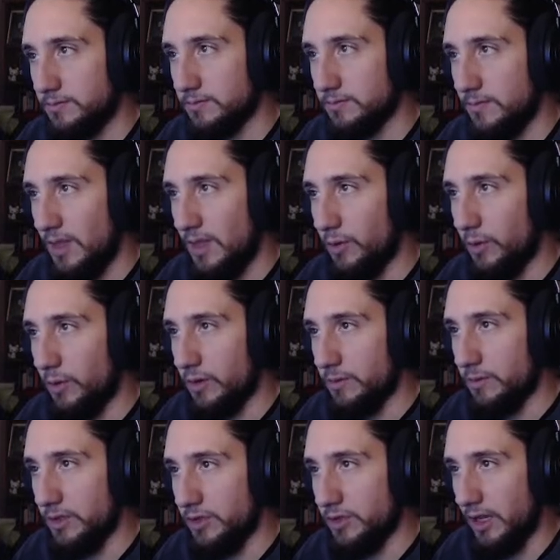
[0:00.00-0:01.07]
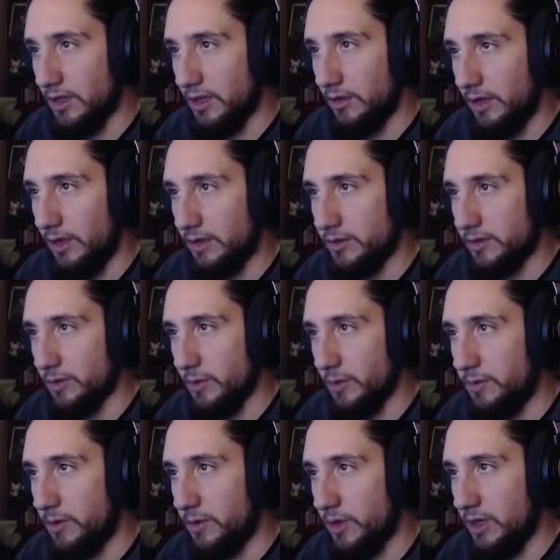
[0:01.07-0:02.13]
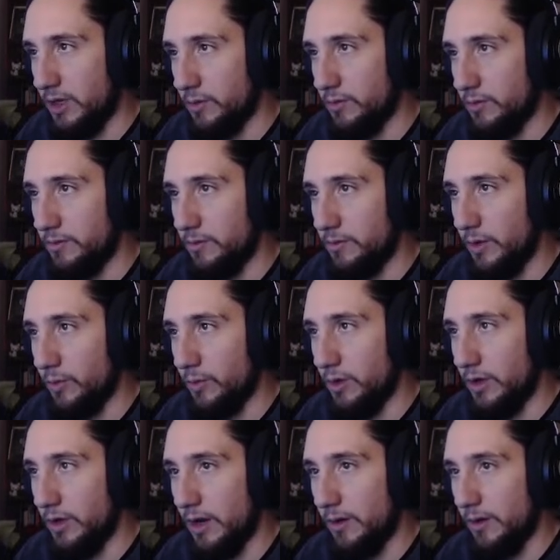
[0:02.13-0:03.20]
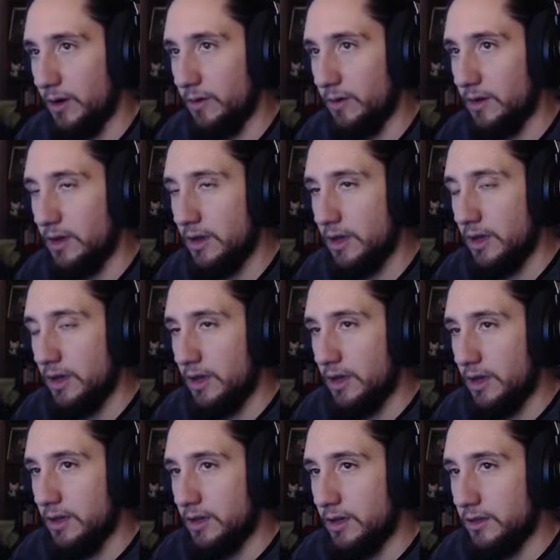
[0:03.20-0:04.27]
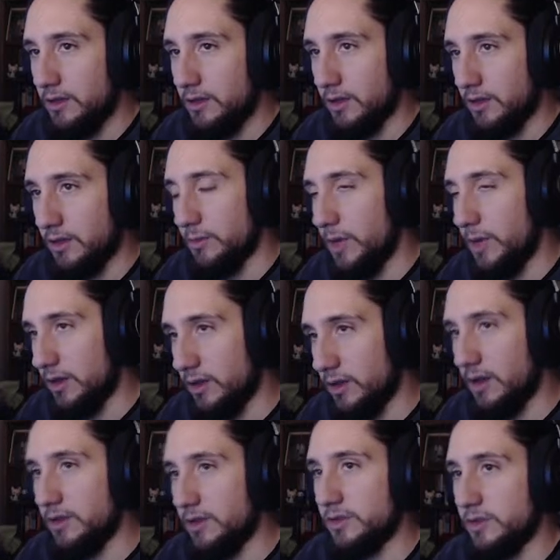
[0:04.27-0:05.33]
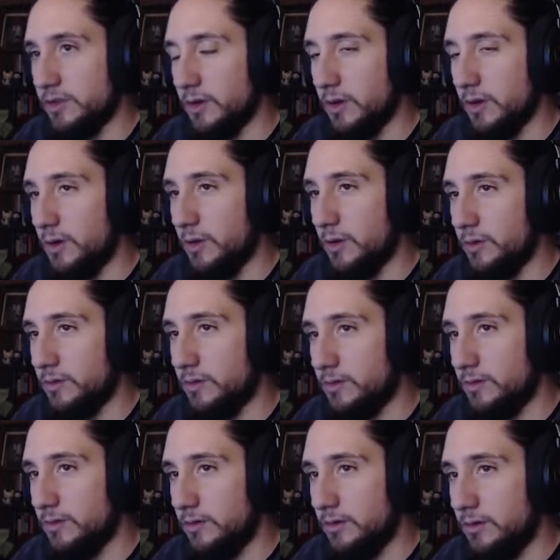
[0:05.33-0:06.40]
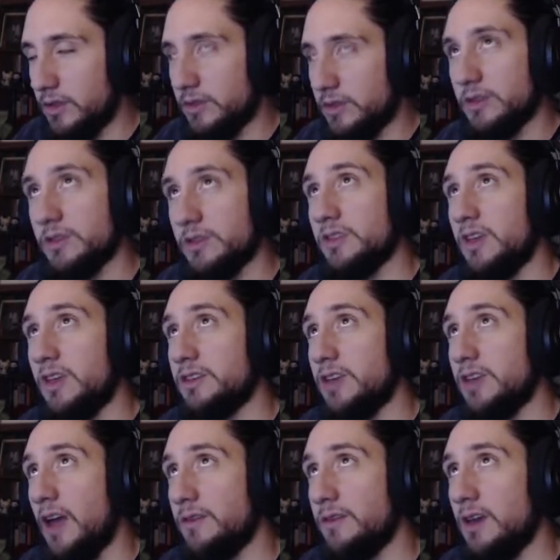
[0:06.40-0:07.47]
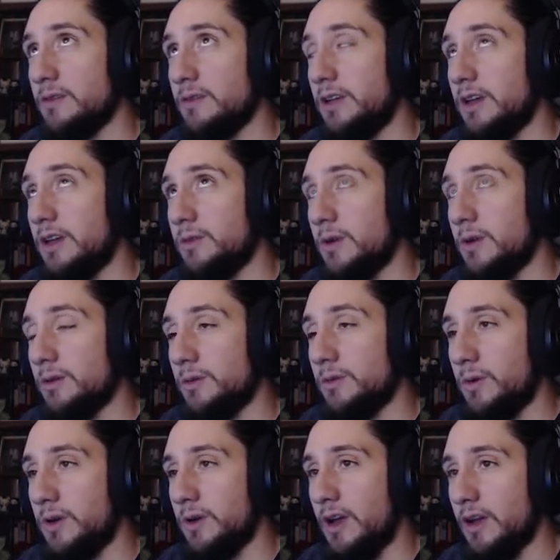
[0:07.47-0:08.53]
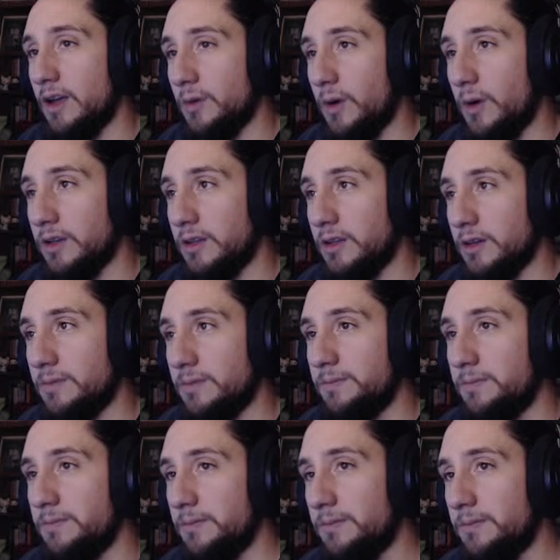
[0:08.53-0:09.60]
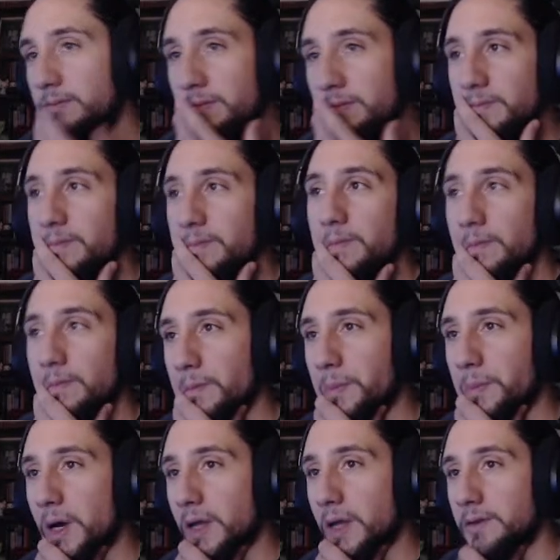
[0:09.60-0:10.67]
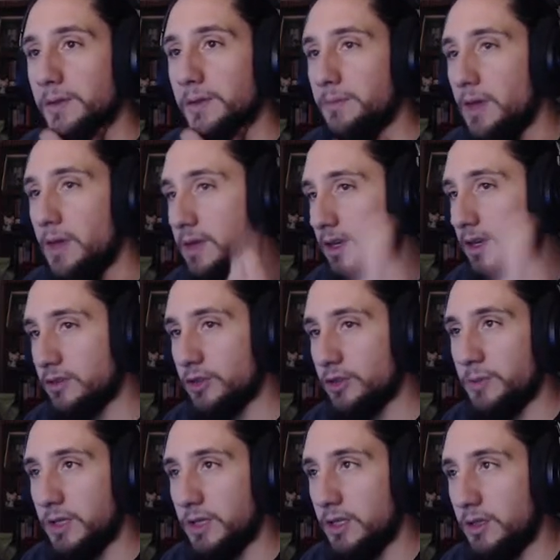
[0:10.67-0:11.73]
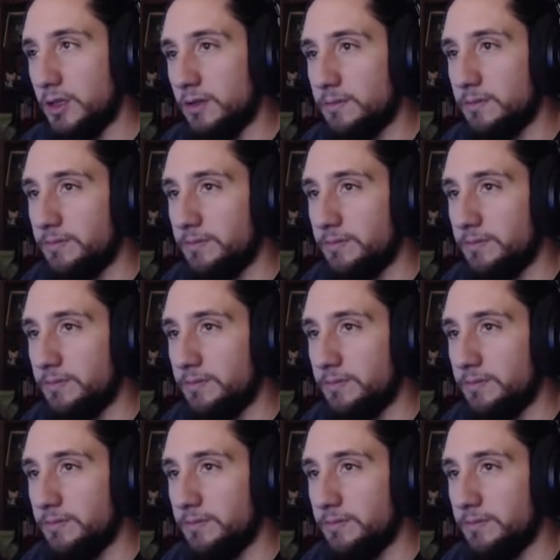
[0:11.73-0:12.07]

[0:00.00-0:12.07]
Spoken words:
And we wouldn't be checking the lengths. Or maybe we would, I don't know. You could either make a 0. Does a slice have to have a length greater than 1? I have no idea. But maybe it can just be nil.